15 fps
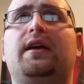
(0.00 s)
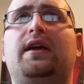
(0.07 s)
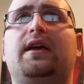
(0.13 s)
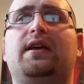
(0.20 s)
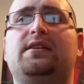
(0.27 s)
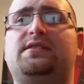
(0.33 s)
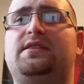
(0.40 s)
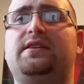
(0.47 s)

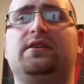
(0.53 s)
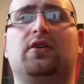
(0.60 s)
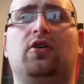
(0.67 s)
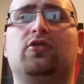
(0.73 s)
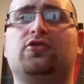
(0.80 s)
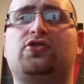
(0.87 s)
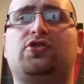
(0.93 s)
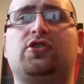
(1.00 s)
is the
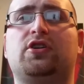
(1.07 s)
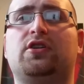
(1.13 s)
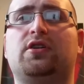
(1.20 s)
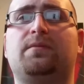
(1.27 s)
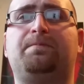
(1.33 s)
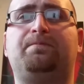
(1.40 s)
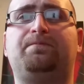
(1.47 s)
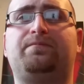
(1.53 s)

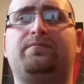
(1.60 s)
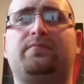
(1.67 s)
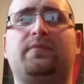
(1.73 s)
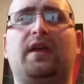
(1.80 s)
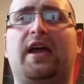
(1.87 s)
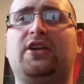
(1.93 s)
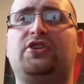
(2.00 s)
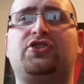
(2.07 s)
Ultra
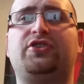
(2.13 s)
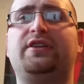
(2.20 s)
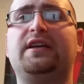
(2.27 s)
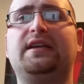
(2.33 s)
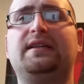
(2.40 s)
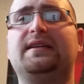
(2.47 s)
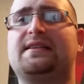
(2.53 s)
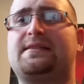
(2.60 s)

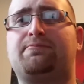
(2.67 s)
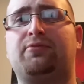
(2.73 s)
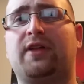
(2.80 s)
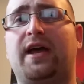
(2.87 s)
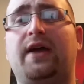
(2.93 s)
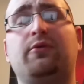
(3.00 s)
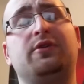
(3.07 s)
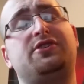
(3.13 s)
HD
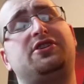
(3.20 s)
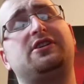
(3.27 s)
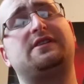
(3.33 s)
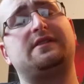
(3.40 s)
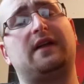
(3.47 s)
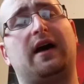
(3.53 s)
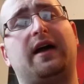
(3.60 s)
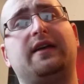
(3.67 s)
display, which
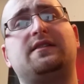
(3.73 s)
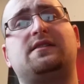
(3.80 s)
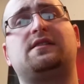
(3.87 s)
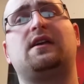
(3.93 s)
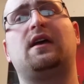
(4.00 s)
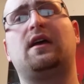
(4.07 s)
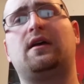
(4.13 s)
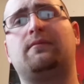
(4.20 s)
is nice.